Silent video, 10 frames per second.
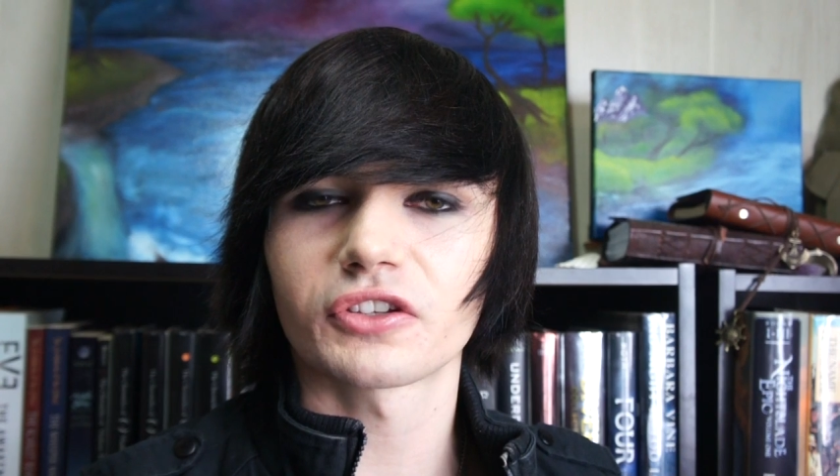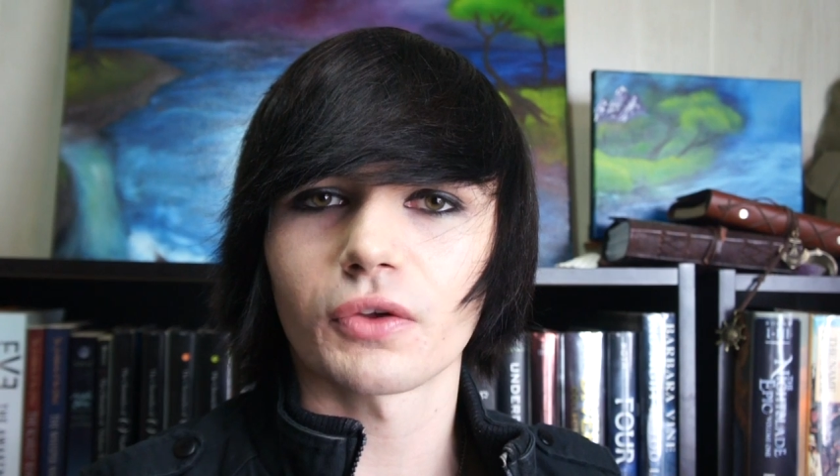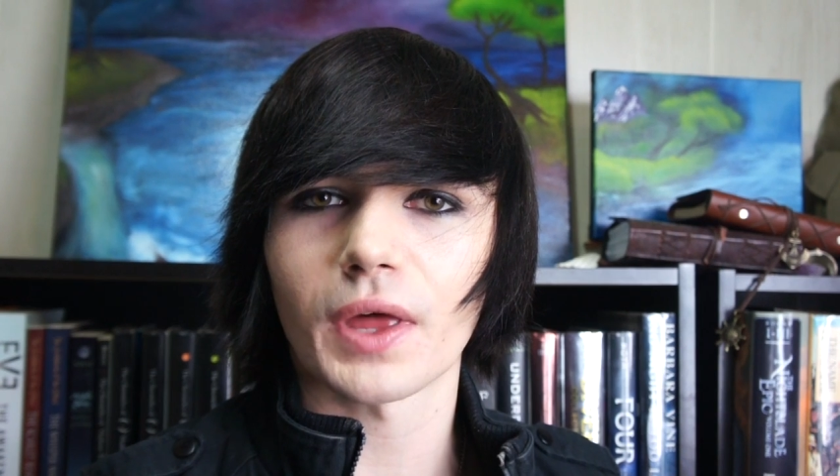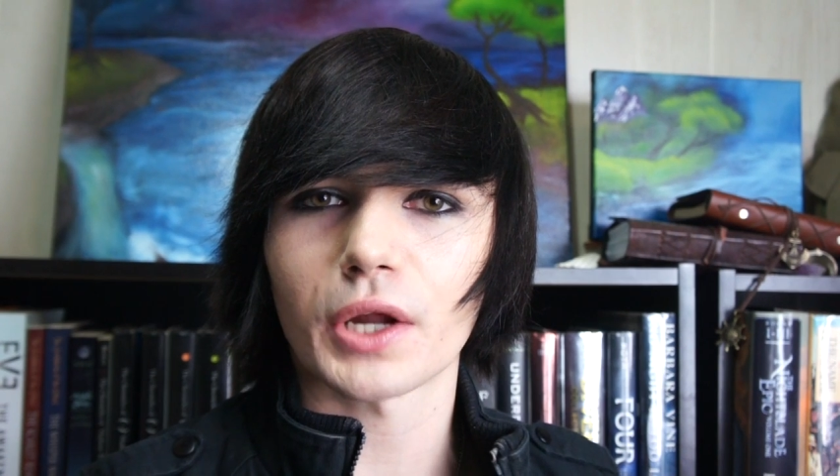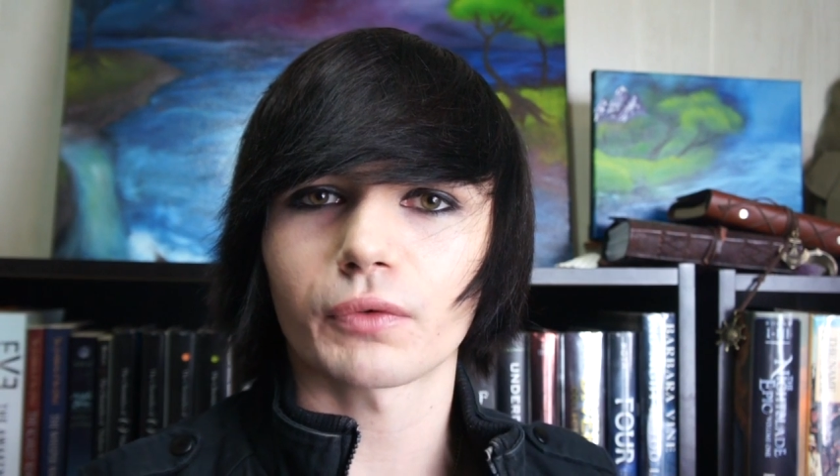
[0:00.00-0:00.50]

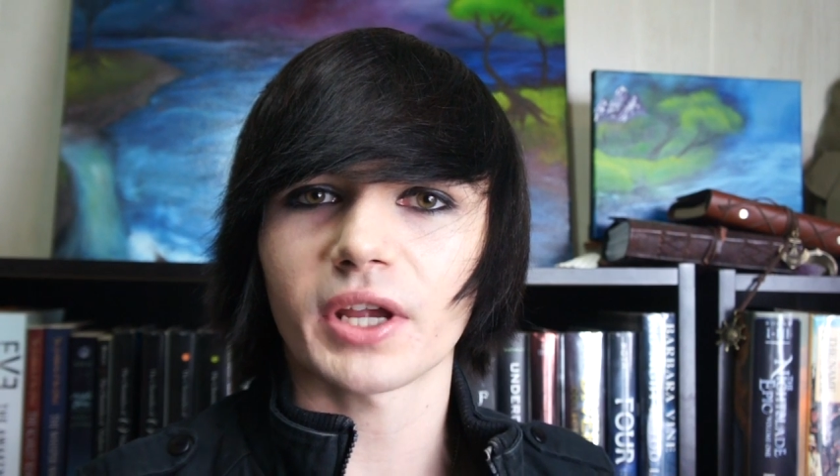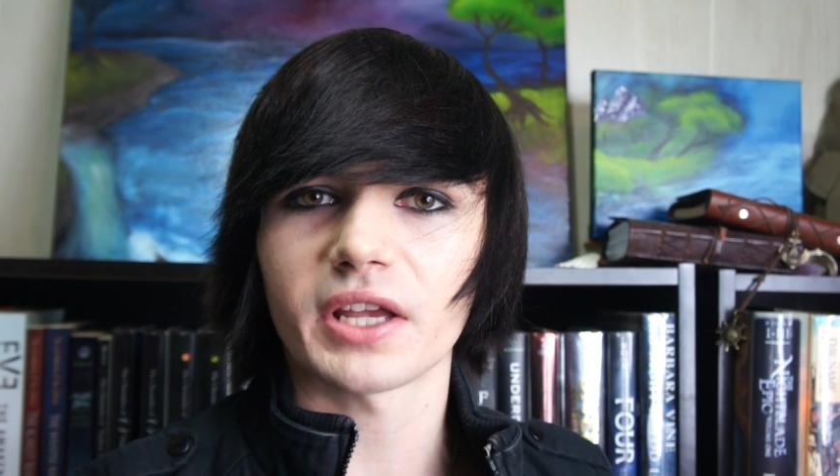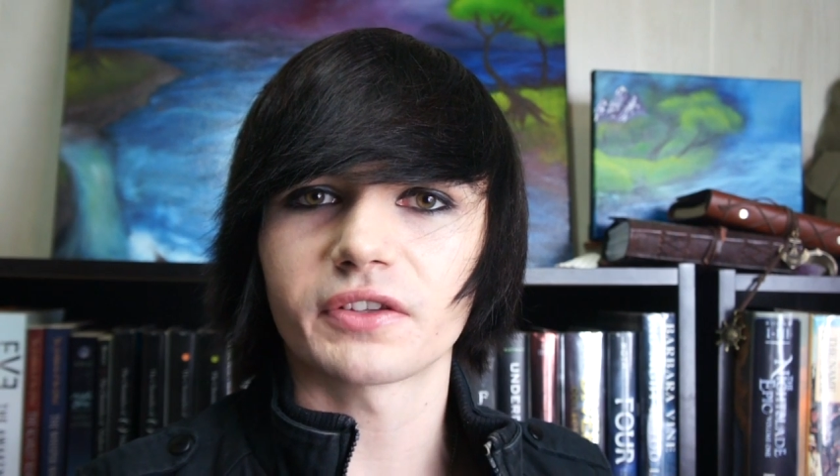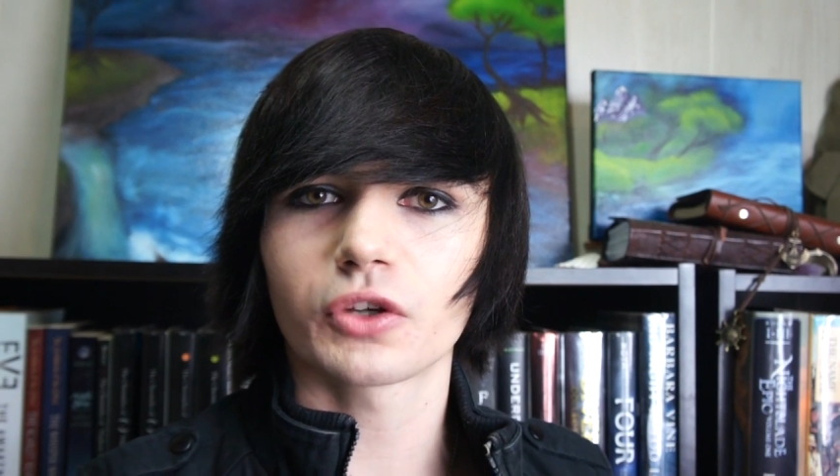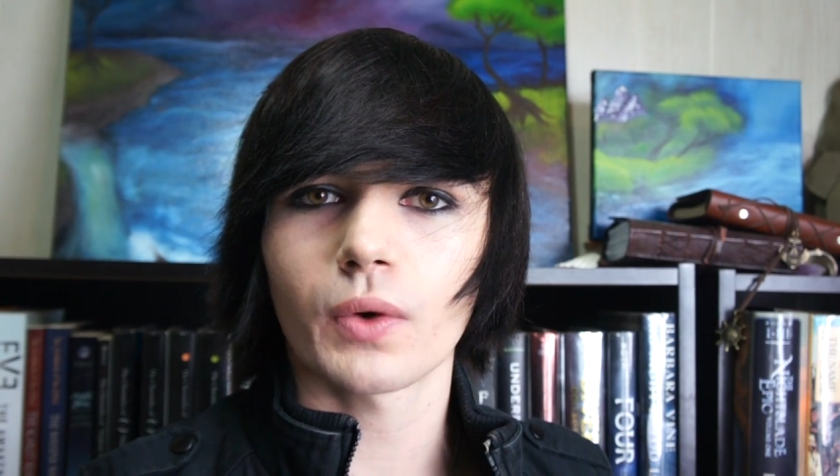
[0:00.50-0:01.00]
so that it
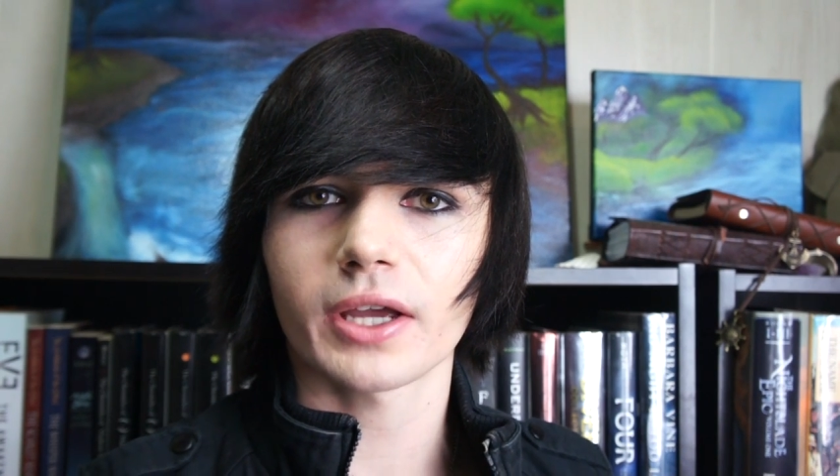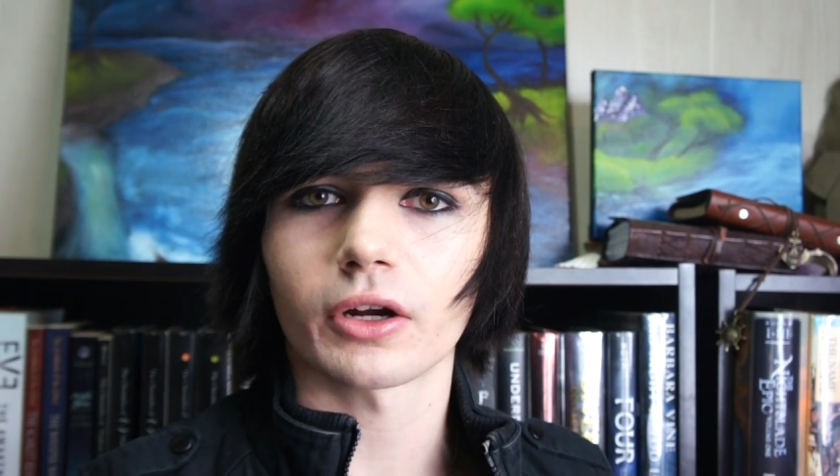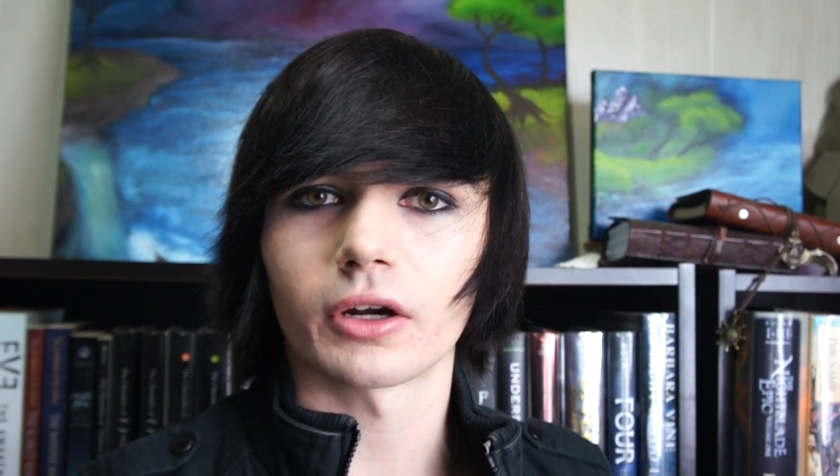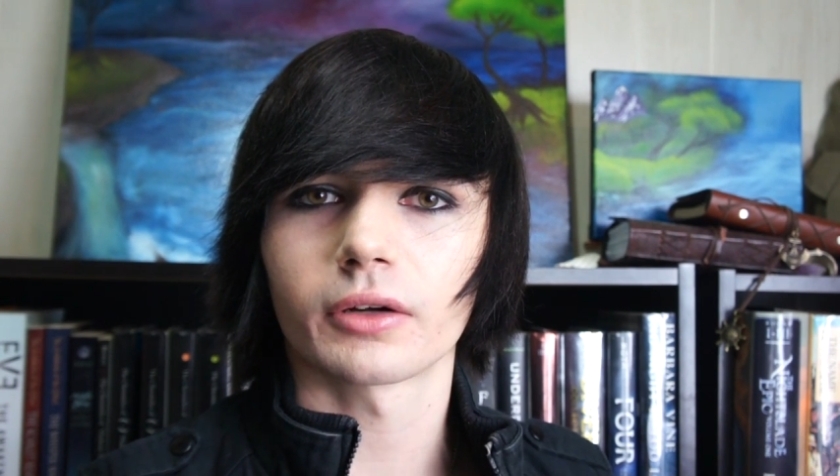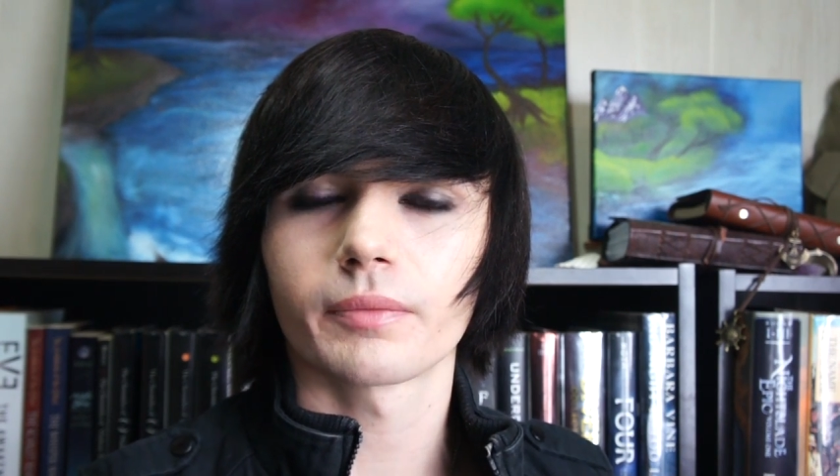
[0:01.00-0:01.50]
reads
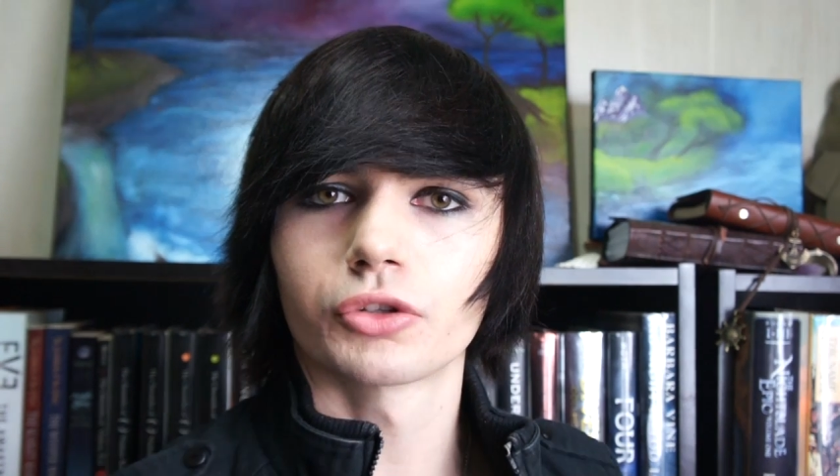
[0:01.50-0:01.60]
quicker.